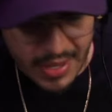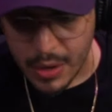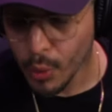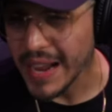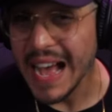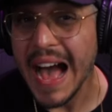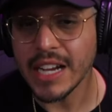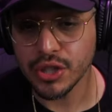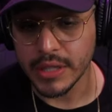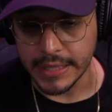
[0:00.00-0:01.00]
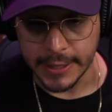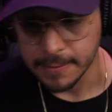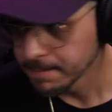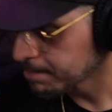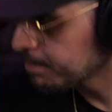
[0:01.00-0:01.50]
What I actually need
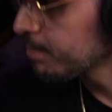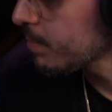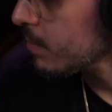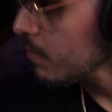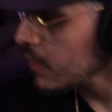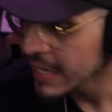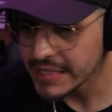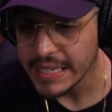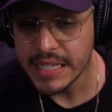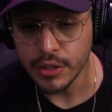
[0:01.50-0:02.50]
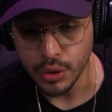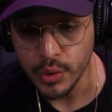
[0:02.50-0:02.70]
is I need a new